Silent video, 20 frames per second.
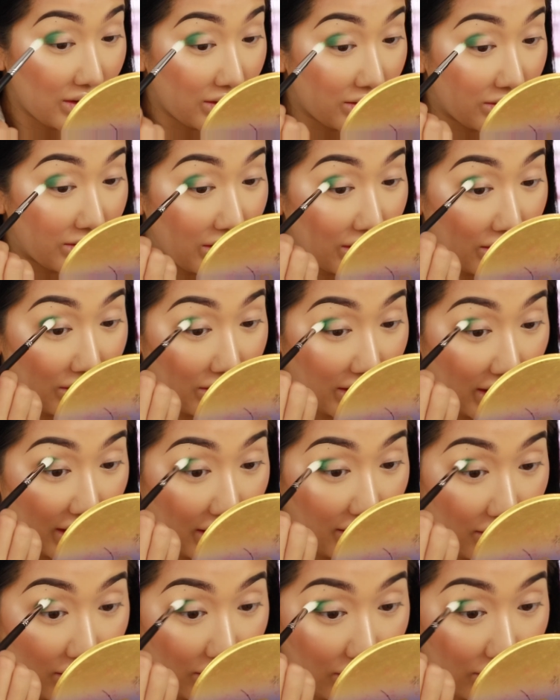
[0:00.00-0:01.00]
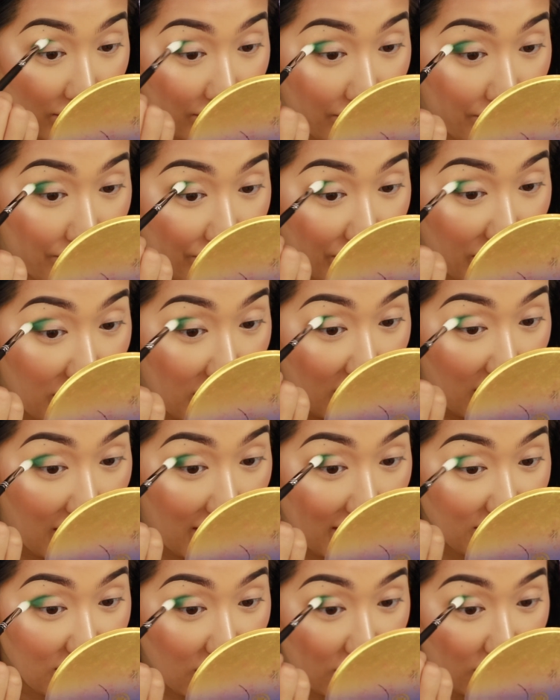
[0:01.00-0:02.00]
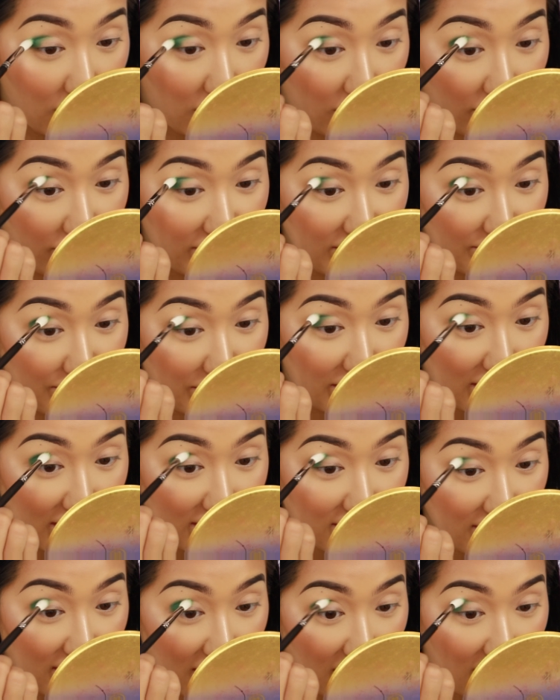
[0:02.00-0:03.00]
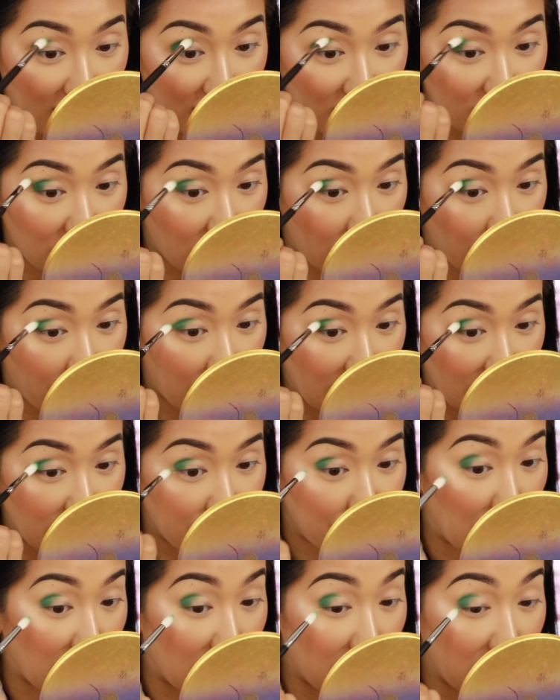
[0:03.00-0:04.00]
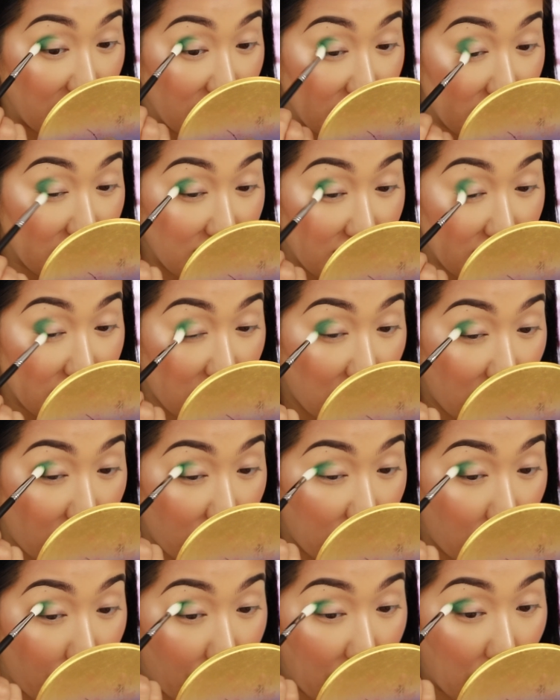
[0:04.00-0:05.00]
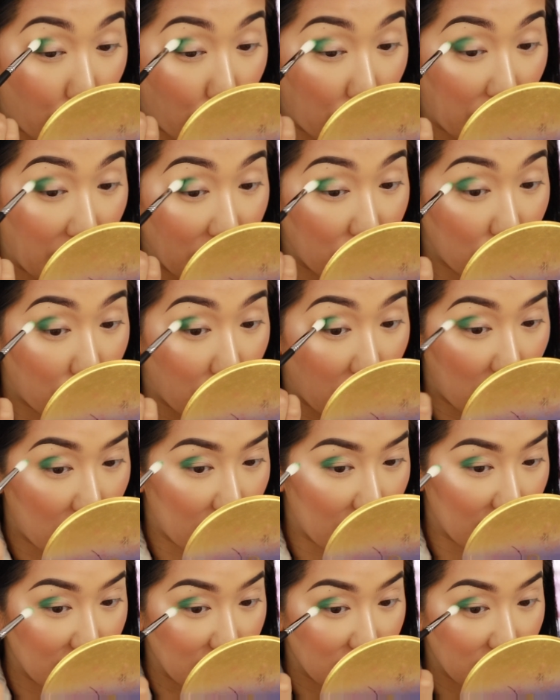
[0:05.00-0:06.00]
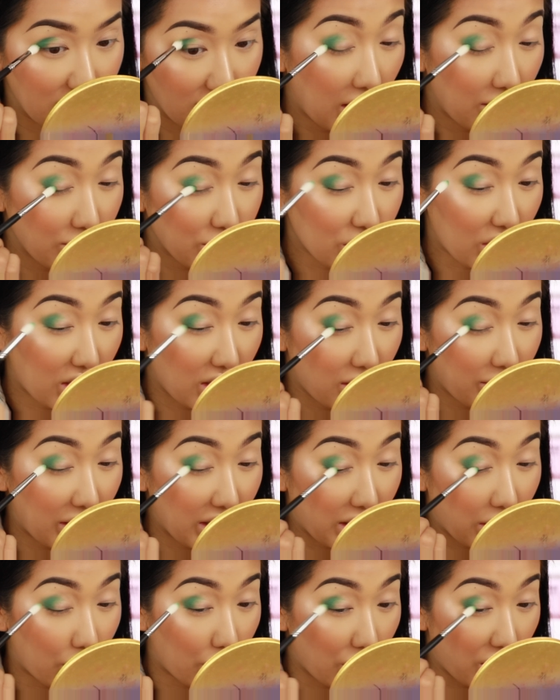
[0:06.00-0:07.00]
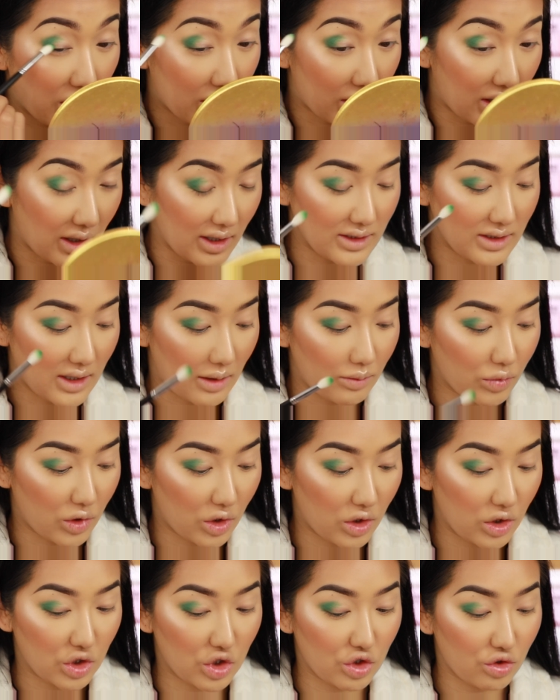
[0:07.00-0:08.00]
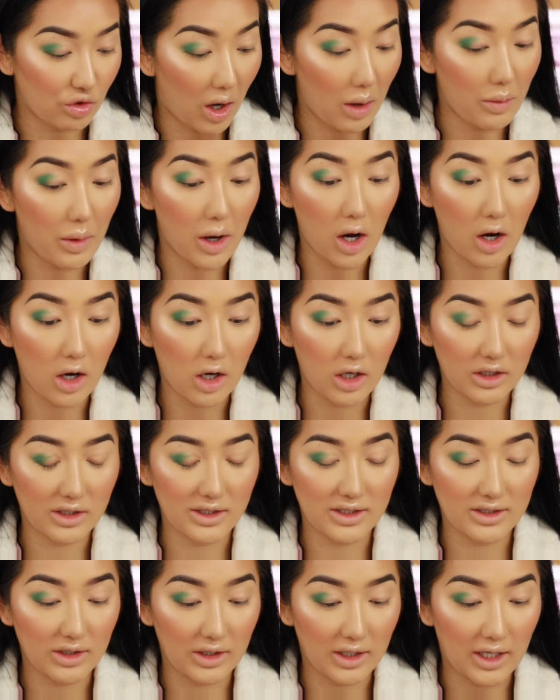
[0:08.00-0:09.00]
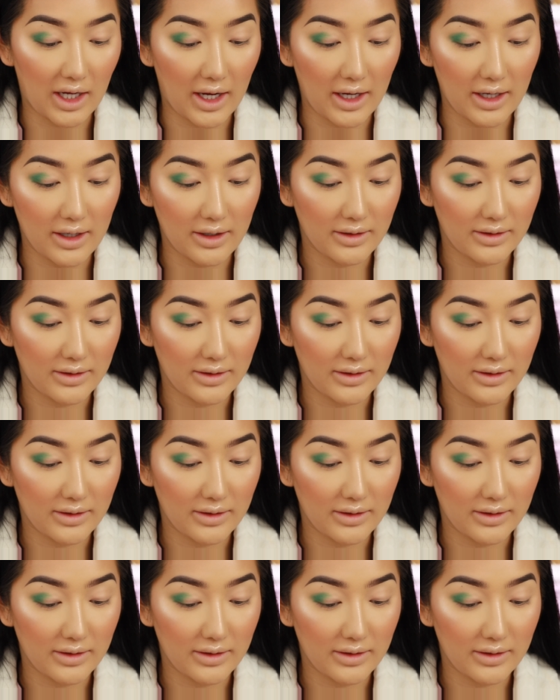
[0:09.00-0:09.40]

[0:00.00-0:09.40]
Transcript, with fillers: Oh, no. Okay, hold on. I don't know if it's because of that eyeshadow base, but it's going a bit weird on my eyes. I'm trying to make it work, guys. I'm going to try my hardest, okay?